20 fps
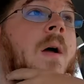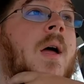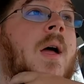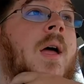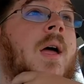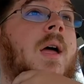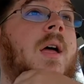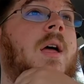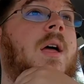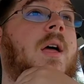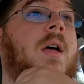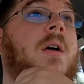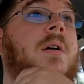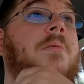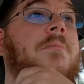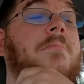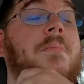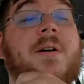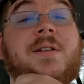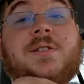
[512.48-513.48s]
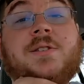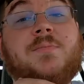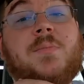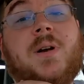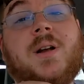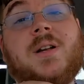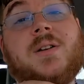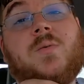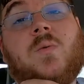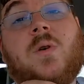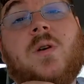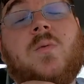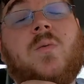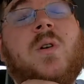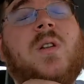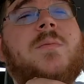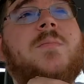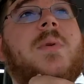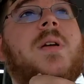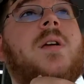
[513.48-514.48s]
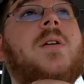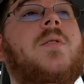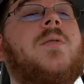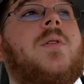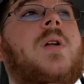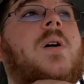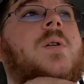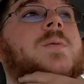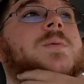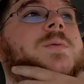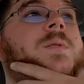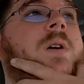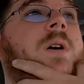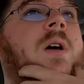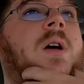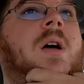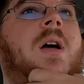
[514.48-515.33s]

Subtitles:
and may just bring it to work with me, who knows.